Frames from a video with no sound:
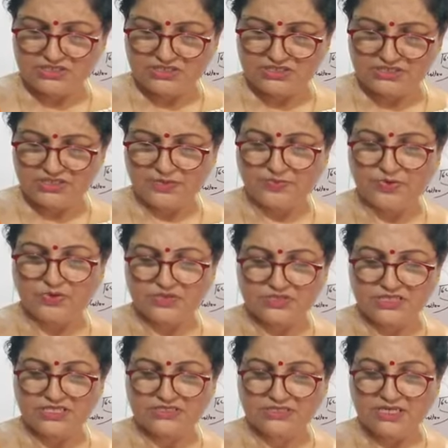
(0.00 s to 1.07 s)
is the
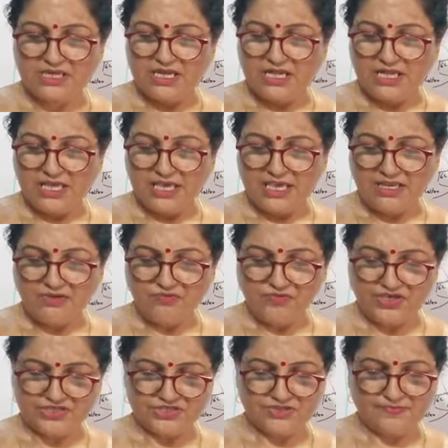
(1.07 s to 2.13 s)
process in
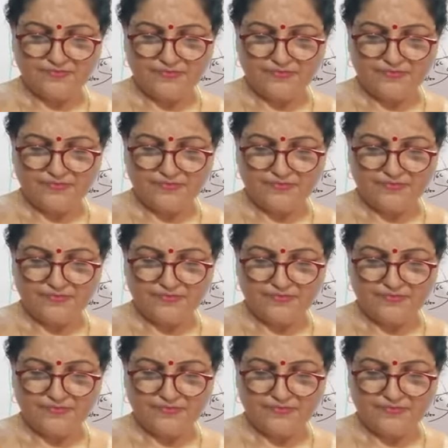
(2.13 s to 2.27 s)
which